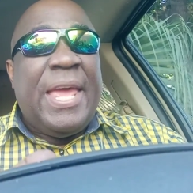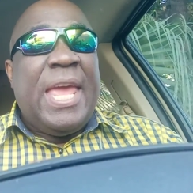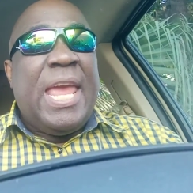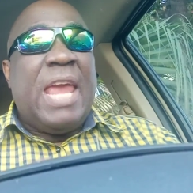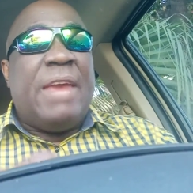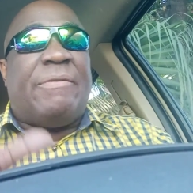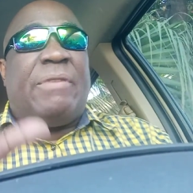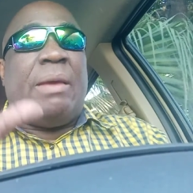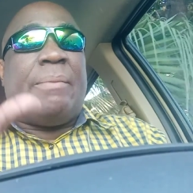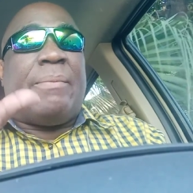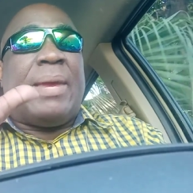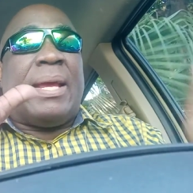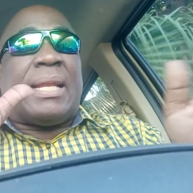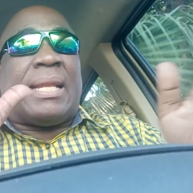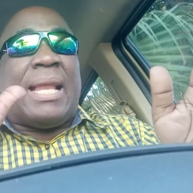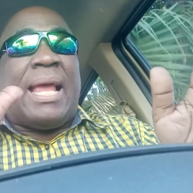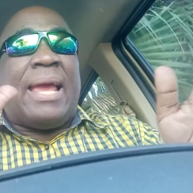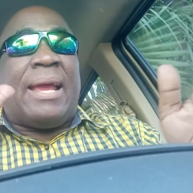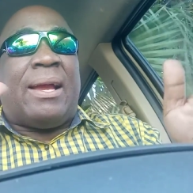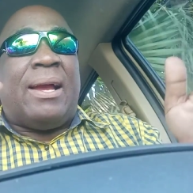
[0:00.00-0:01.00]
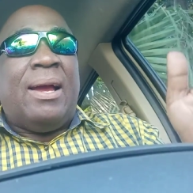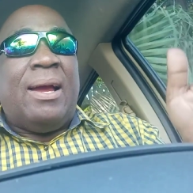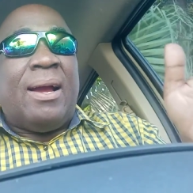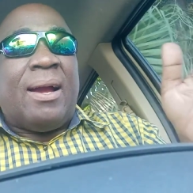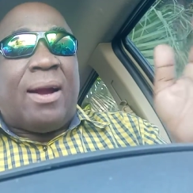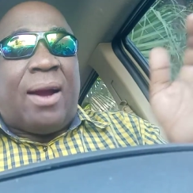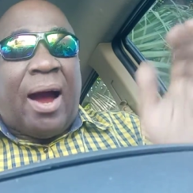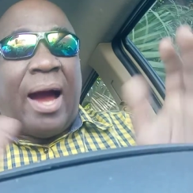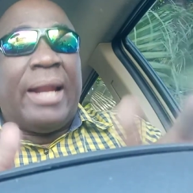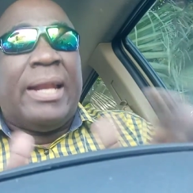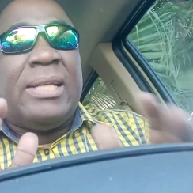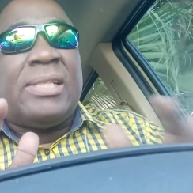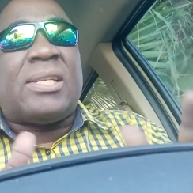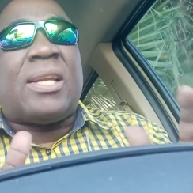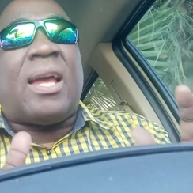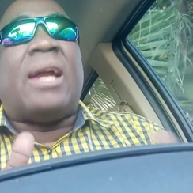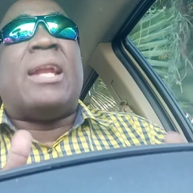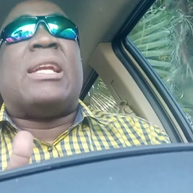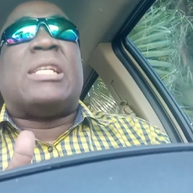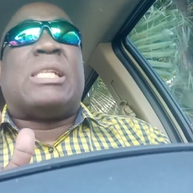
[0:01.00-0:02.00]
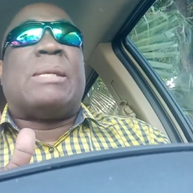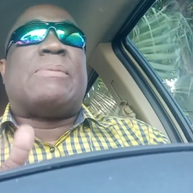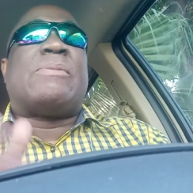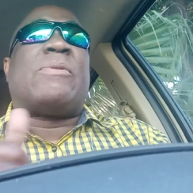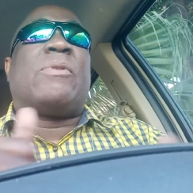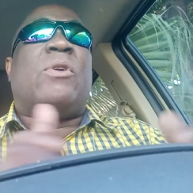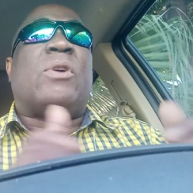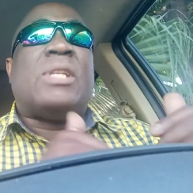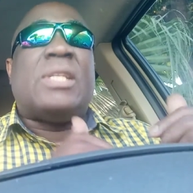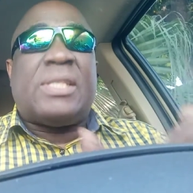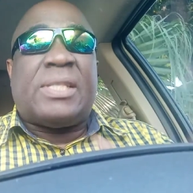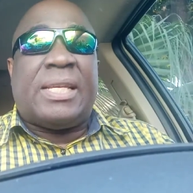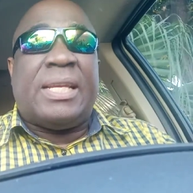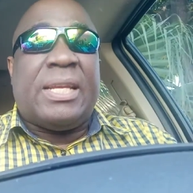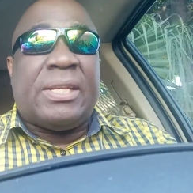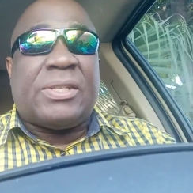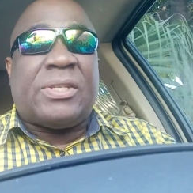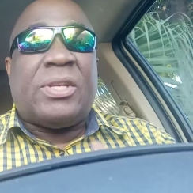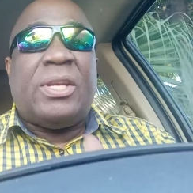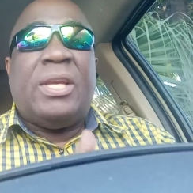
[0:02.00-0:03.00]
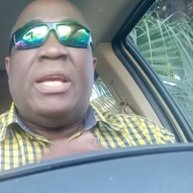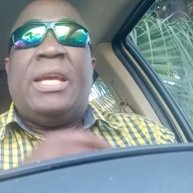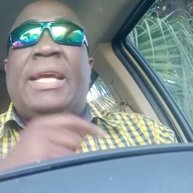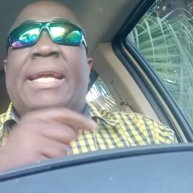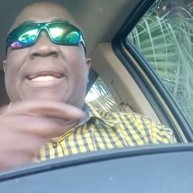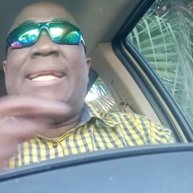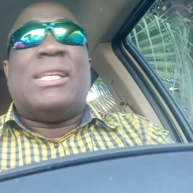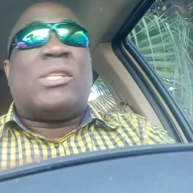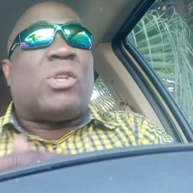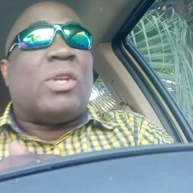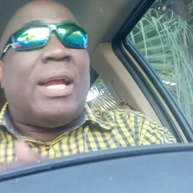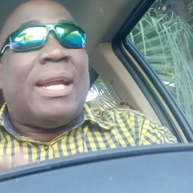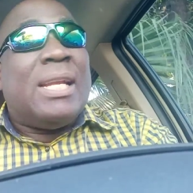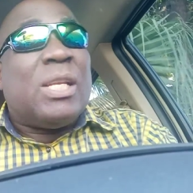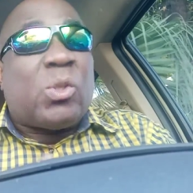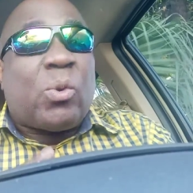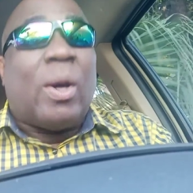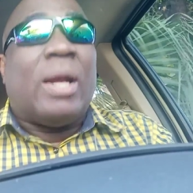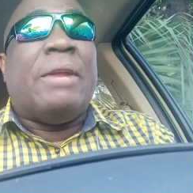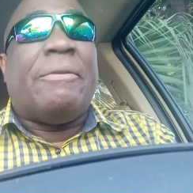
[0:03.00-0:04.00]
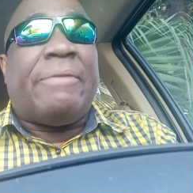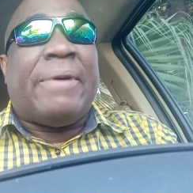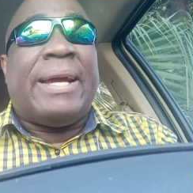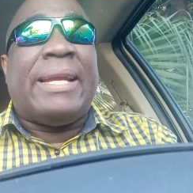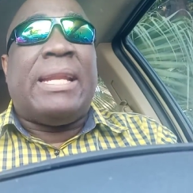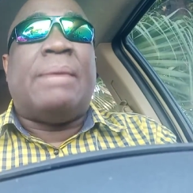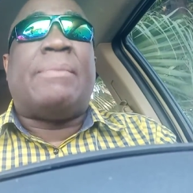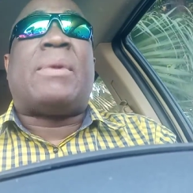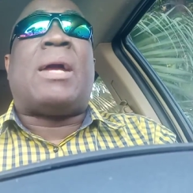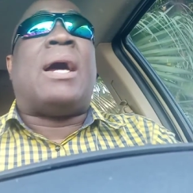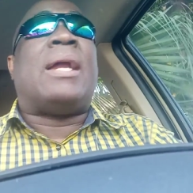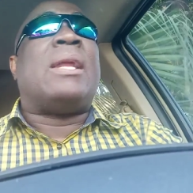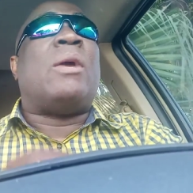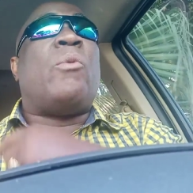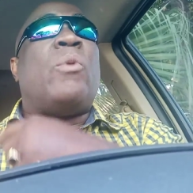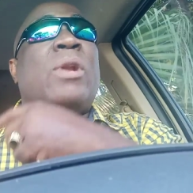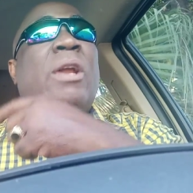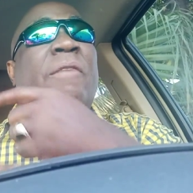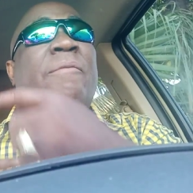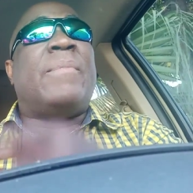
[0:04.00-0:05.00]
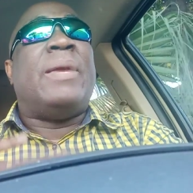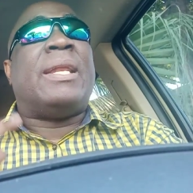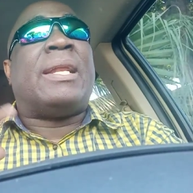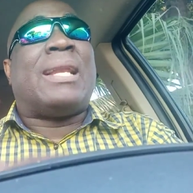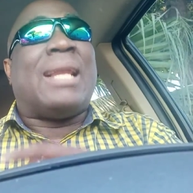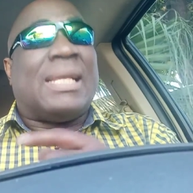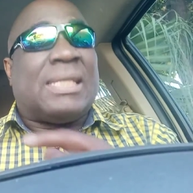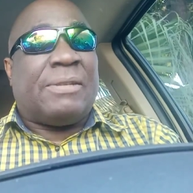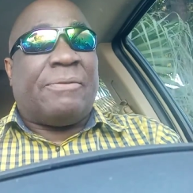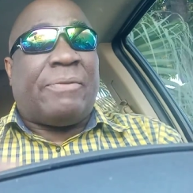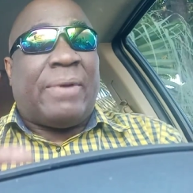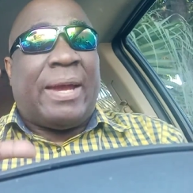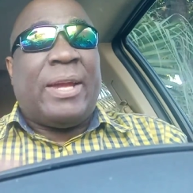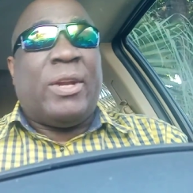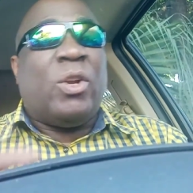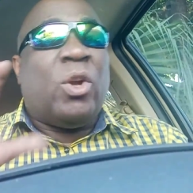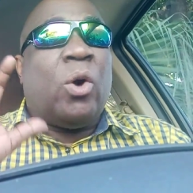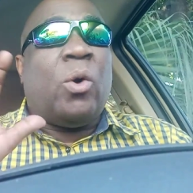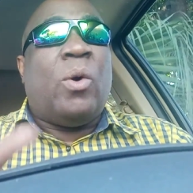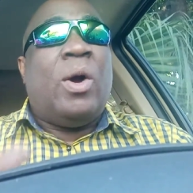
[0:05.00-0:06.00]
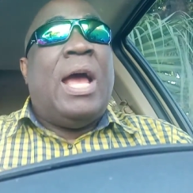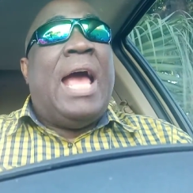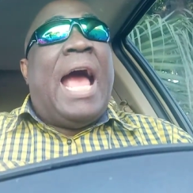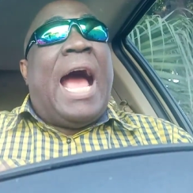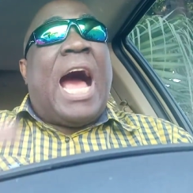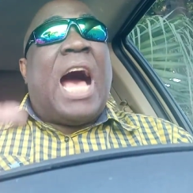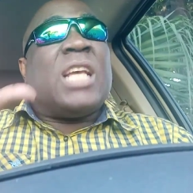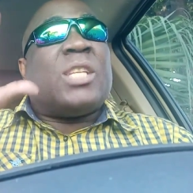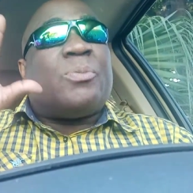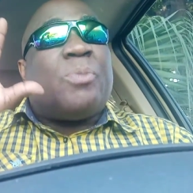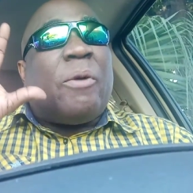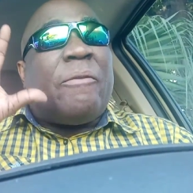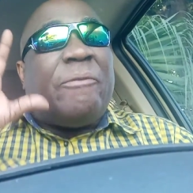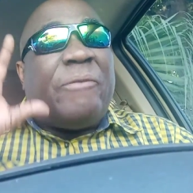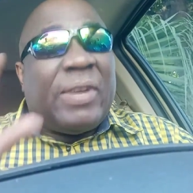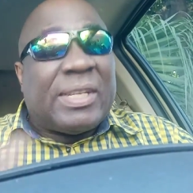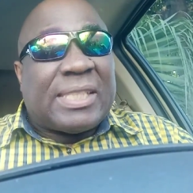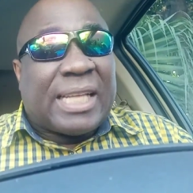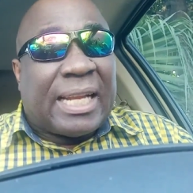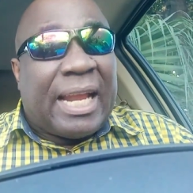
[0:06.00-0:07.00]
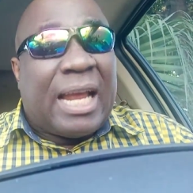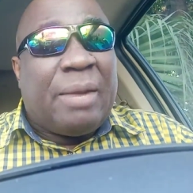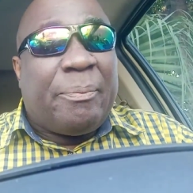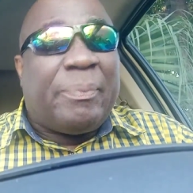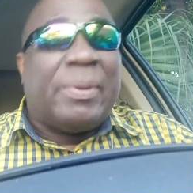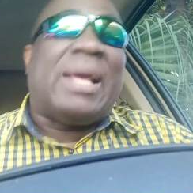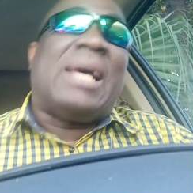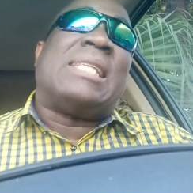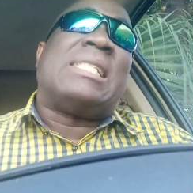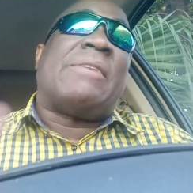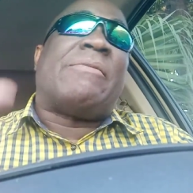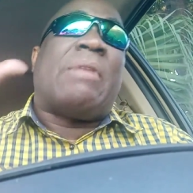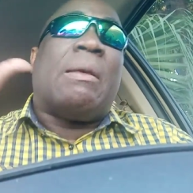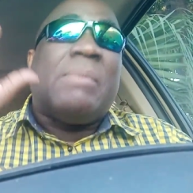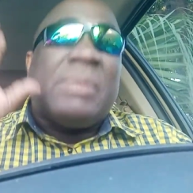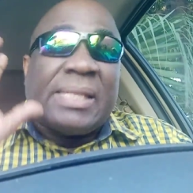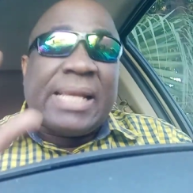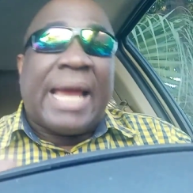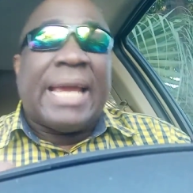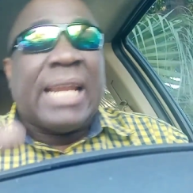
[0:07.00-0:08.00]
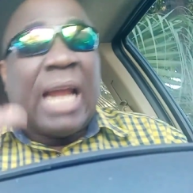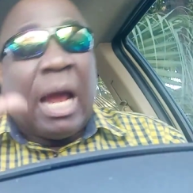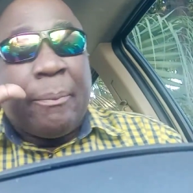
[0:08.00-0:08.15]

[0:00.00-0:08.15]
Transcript: if them get like college scholarships to go to the States. This would have disqualified them because they would have been classified now as professional players if them sign a